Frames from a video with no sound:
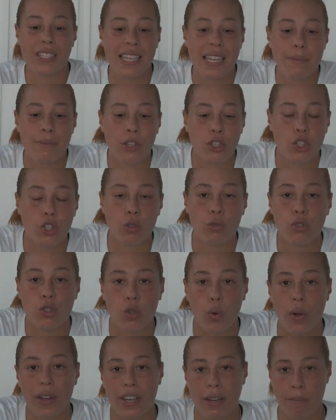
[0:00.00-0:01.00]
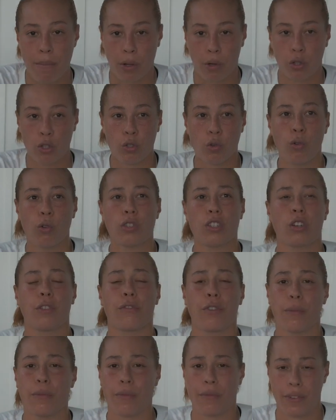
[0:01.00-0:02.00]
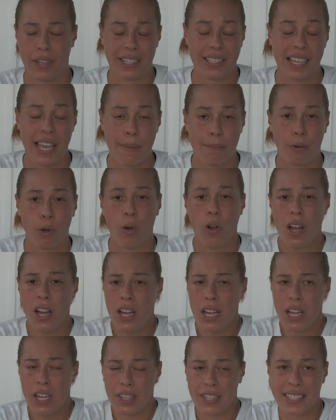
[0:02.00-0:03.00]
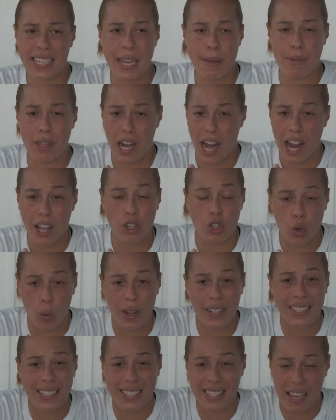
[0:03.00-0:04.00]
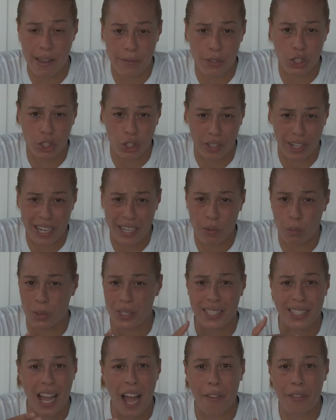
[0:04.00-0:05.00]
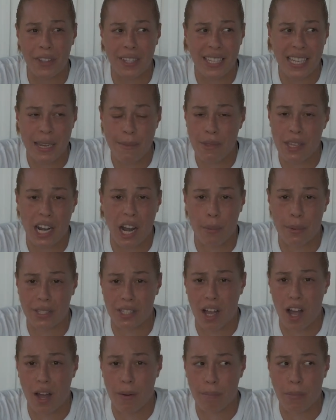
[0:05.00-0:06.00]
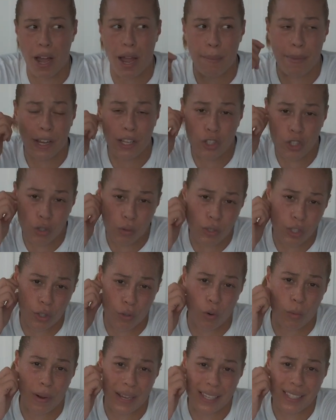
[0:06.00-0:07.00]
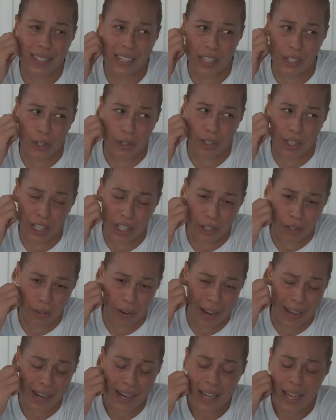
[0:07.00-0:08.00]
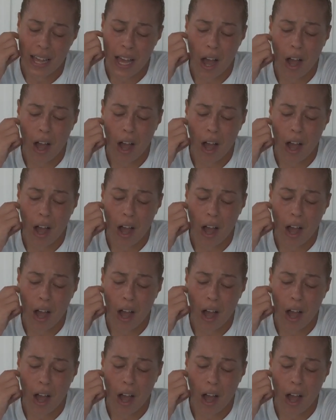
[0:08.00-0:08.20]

the team that you join in middle school, so for example, the team that I joined in seventh grade was not the team that I was on by my junior or my senior year, right?